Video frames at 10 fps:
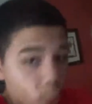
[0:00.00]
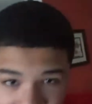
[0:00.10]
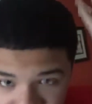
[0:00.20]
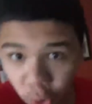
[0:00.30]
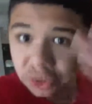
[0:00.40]

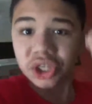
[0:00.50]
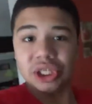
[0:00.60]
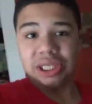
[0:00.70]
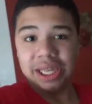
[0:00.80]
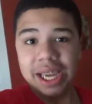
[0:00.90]
We
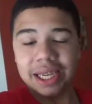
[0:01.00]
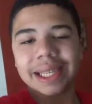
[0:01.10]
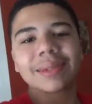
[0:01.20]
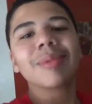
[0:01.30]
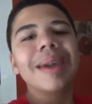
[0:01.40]
gooch.
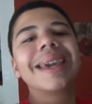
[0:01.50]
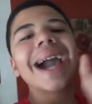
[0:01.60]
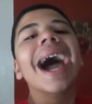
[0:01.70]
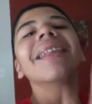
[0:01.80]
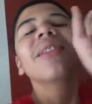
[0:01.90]
Because we
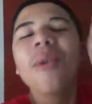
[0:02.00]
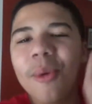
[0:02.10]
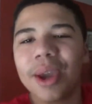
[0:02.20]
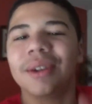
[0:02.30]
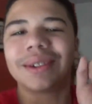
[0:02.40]
got the
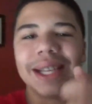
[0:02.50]
winner